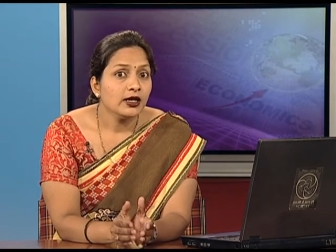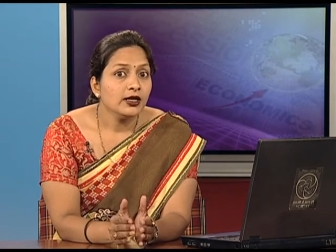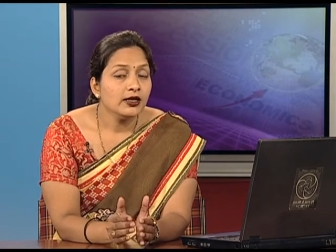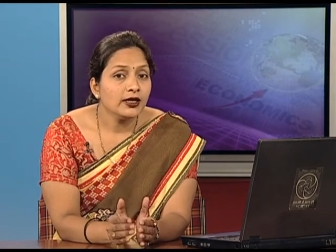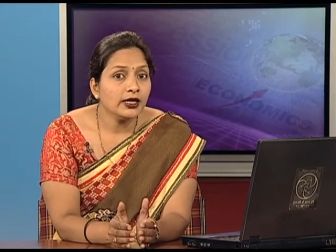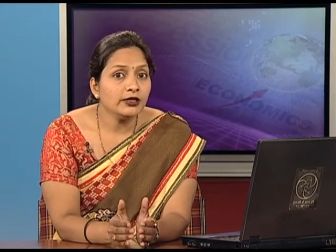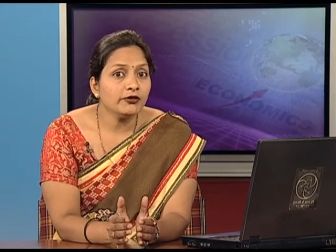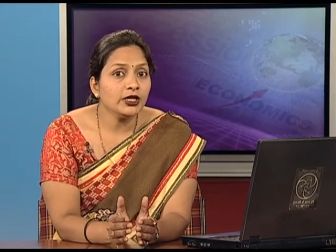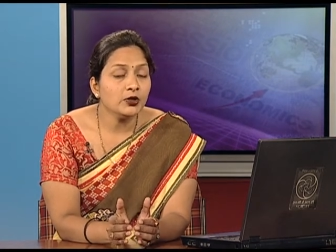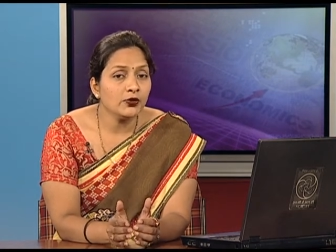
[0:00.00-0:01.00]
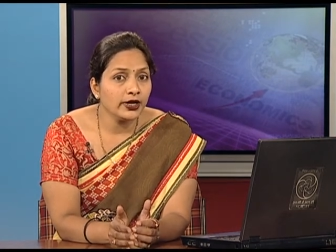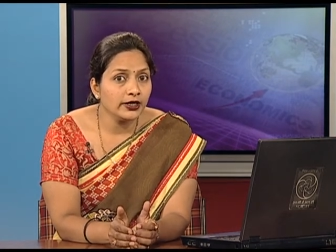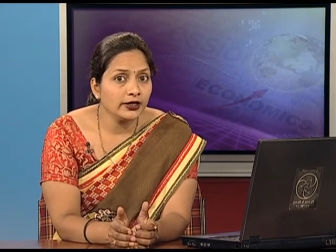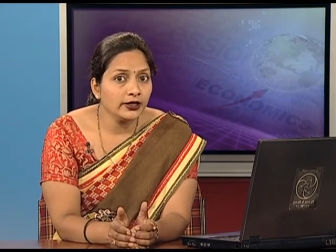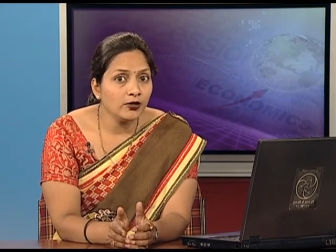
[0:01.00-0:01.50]
net value
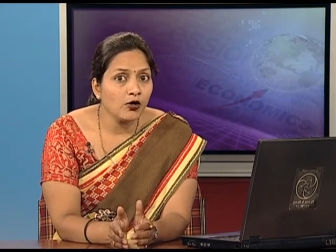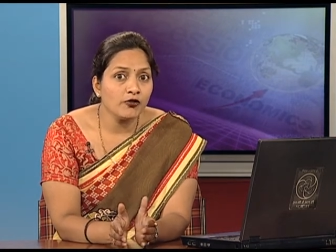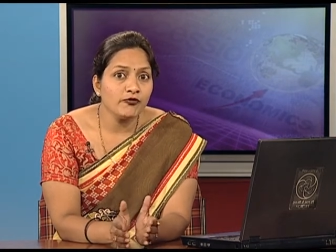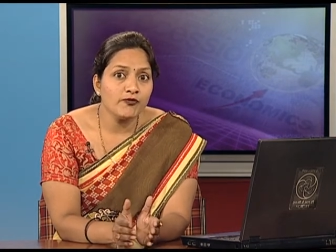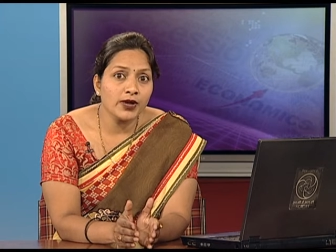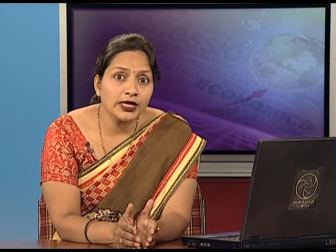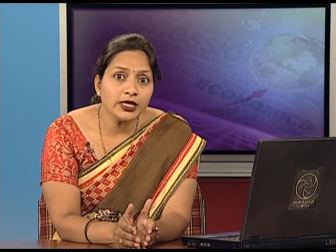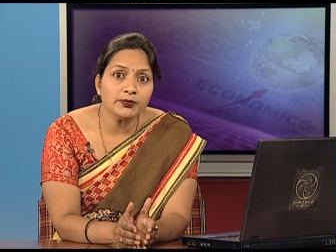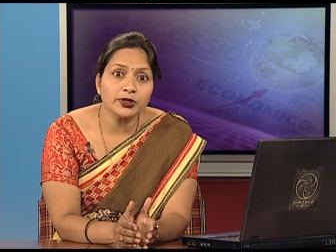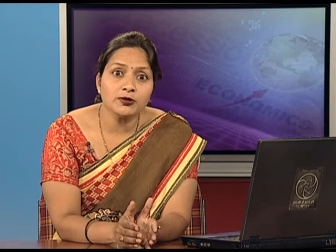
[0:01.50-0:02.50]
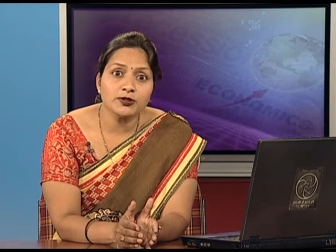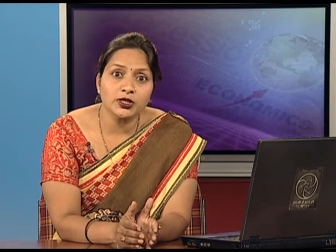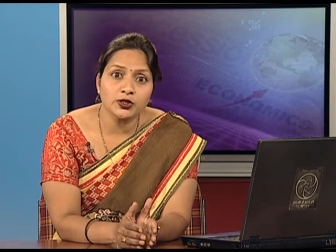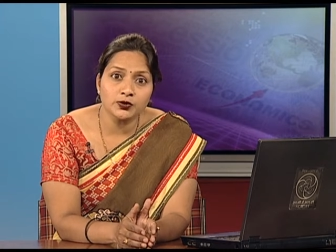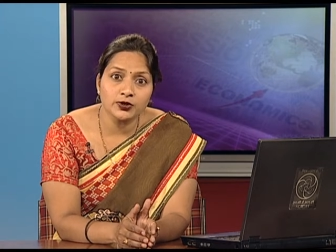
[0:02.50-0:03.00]
added of many
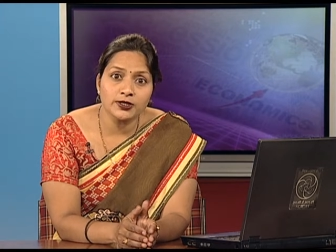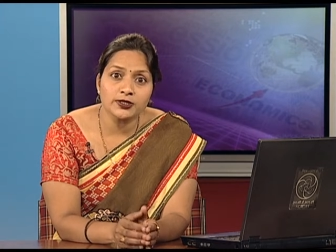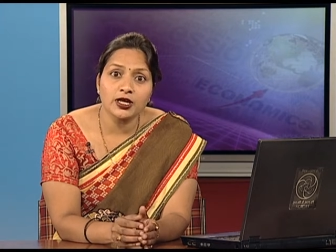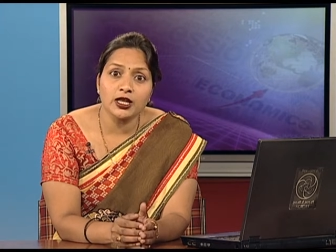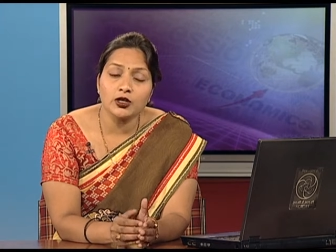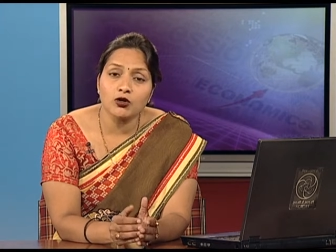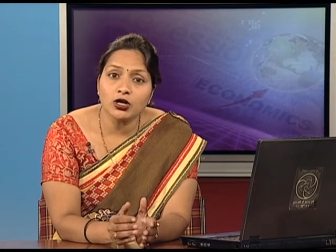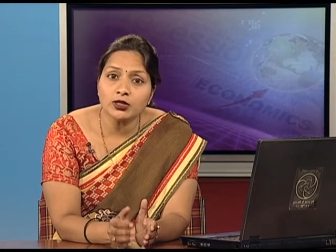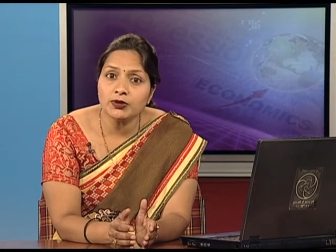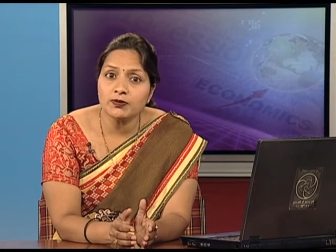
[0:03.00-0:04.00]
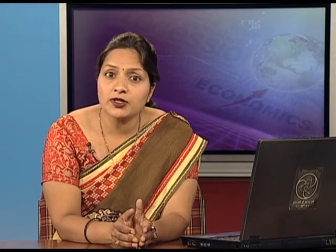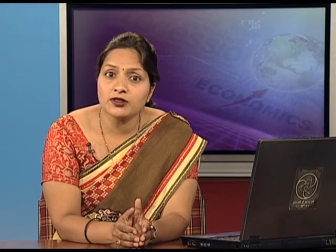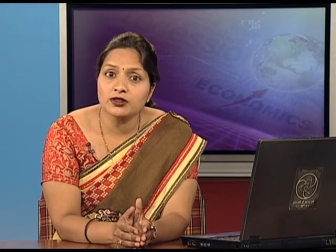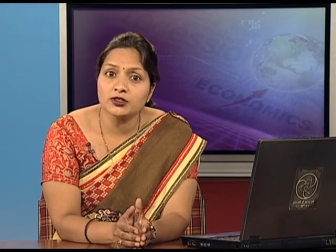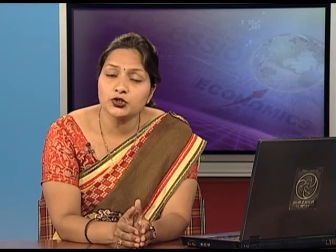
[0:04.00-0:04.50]
producing units cannot be
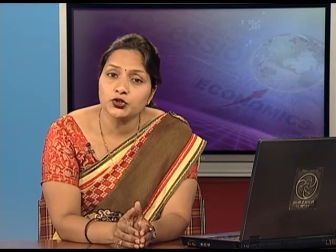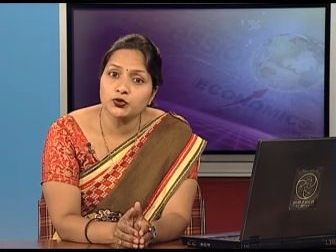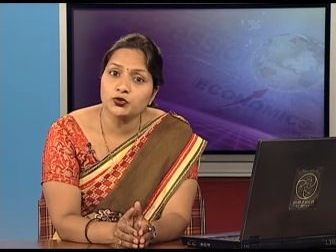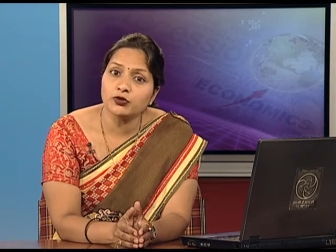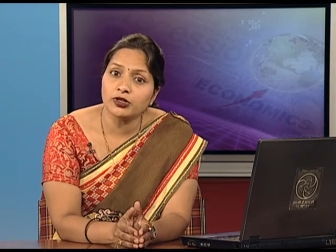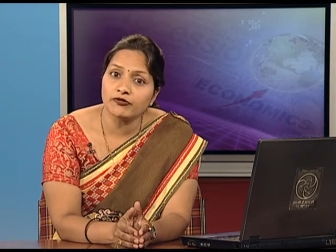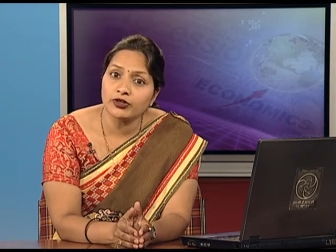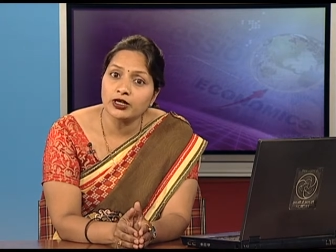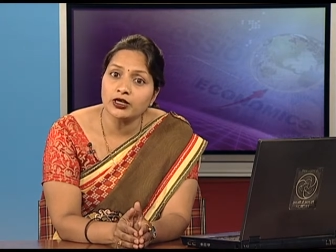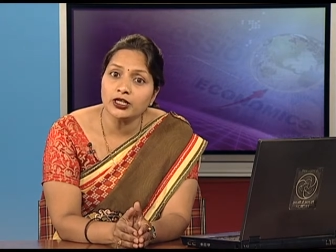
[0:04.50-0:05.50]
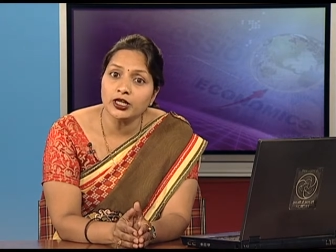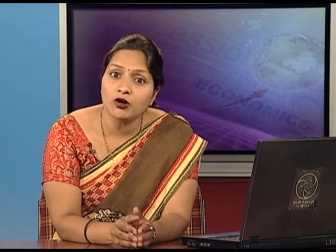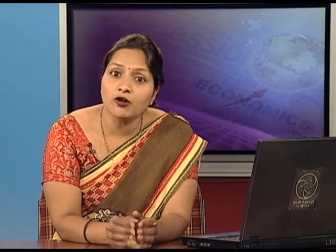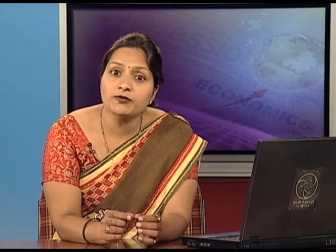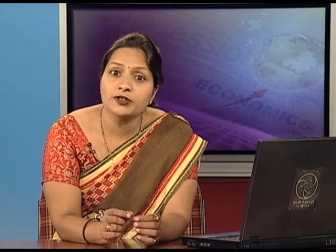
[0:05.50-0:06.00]
measured due to difficulty
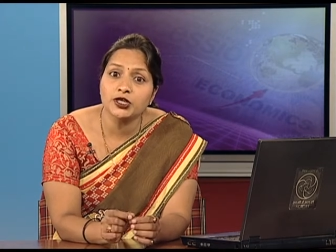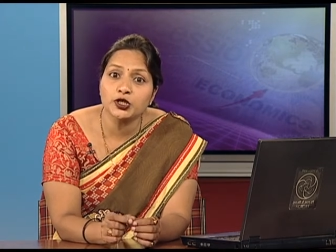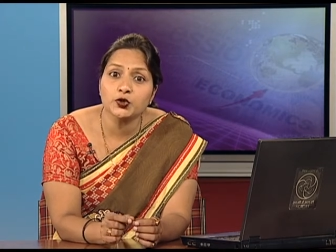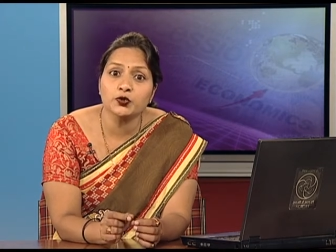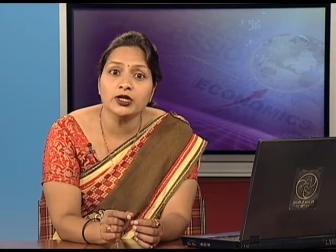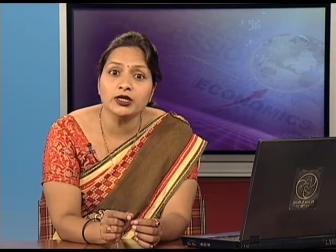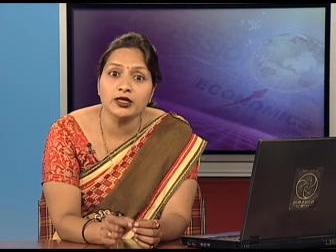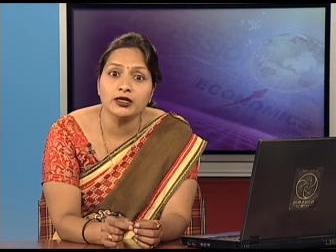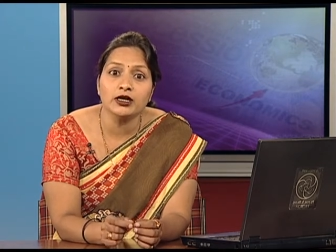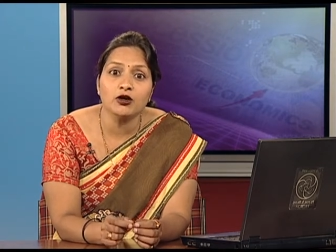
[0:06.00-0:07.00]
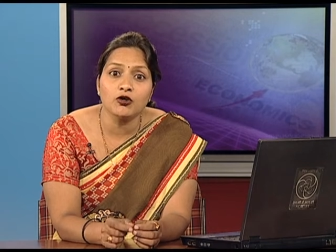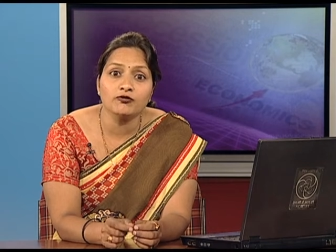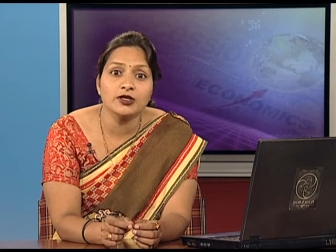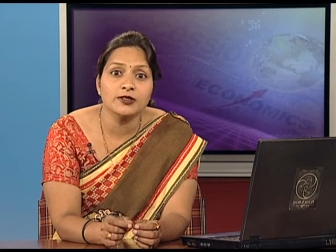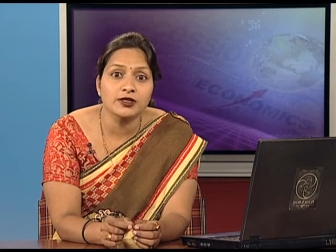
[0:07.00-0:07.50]
of securing data of
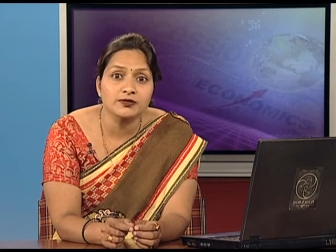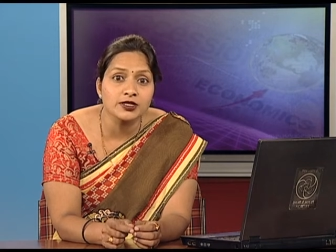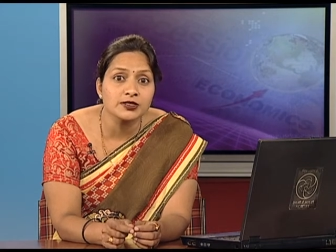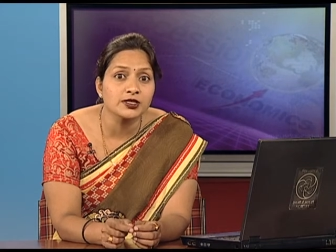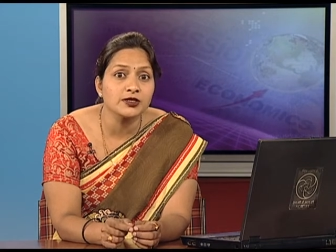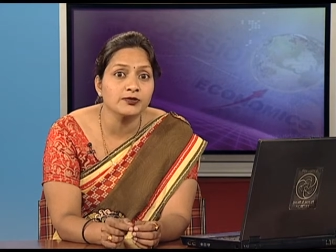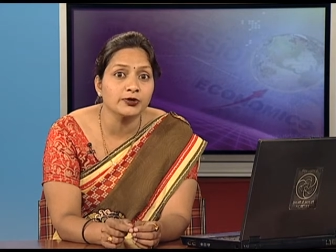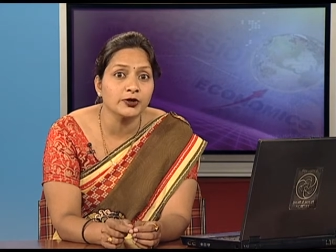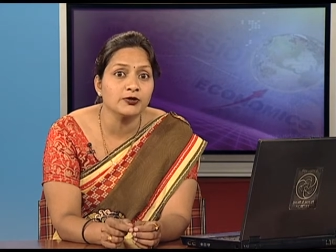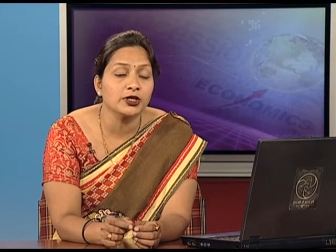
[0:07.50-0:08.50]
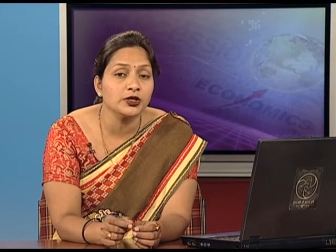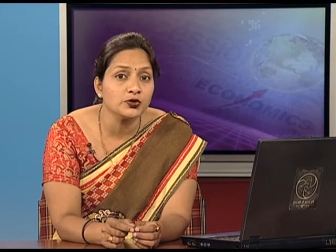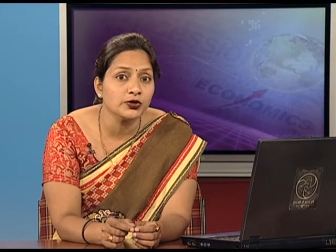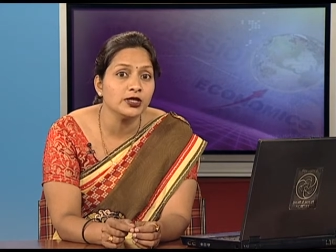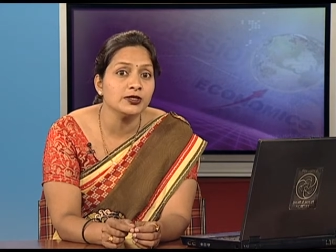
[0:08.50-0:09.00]
these subsistence producing
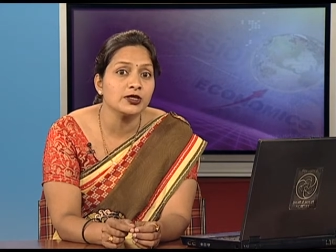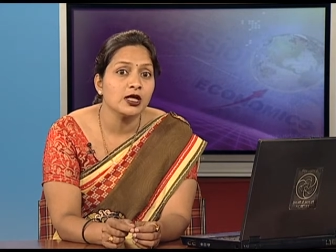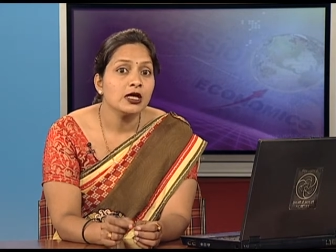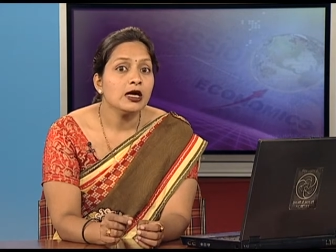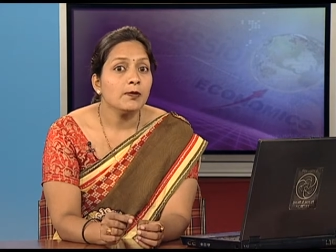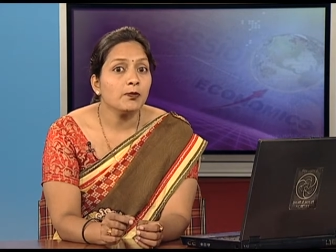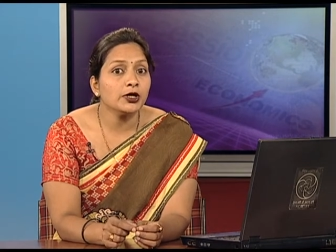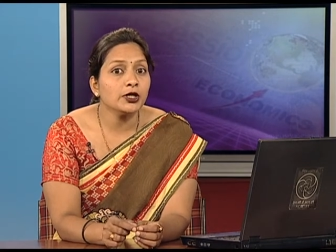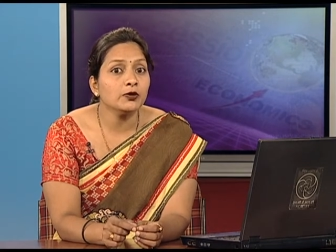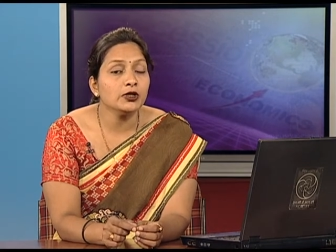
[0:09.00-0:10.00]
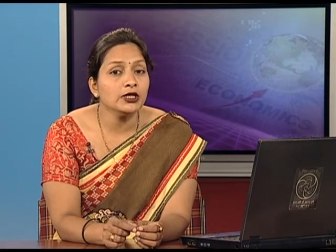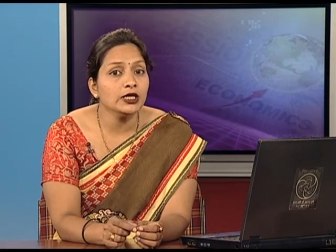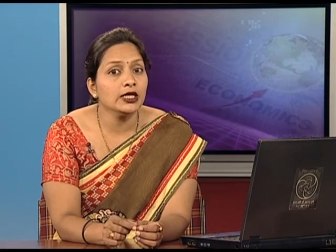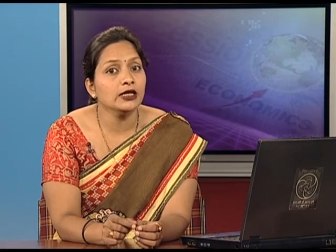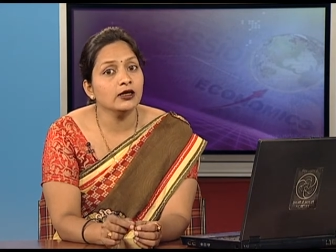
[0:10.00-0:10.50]
units, particularly
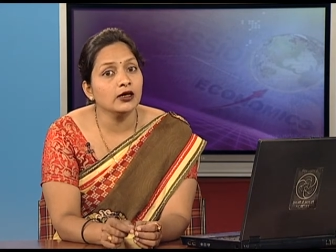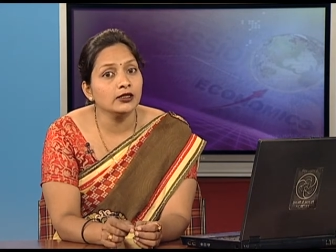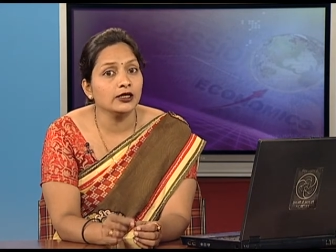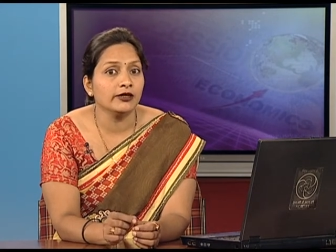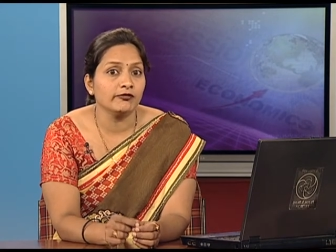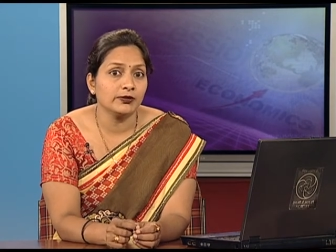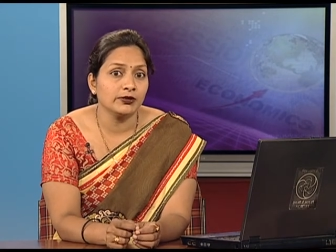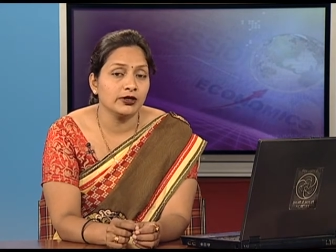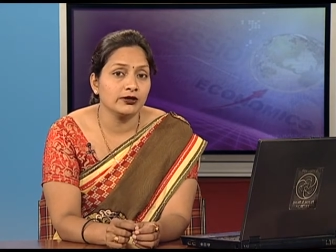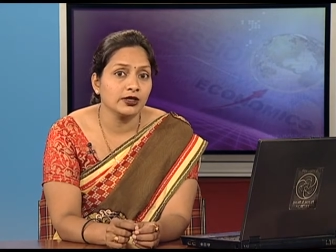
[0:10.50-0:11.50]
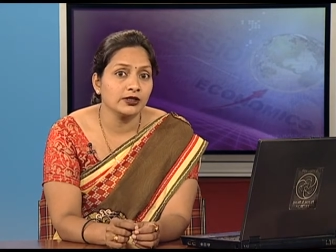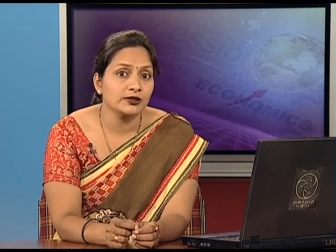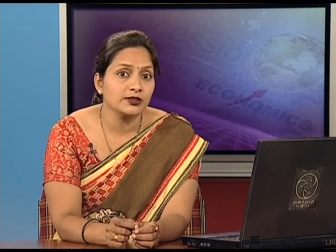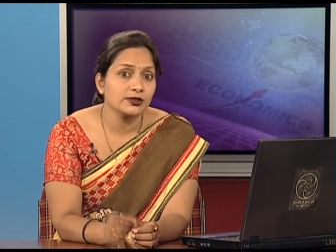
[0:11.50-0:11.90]
in underdeveloped countries.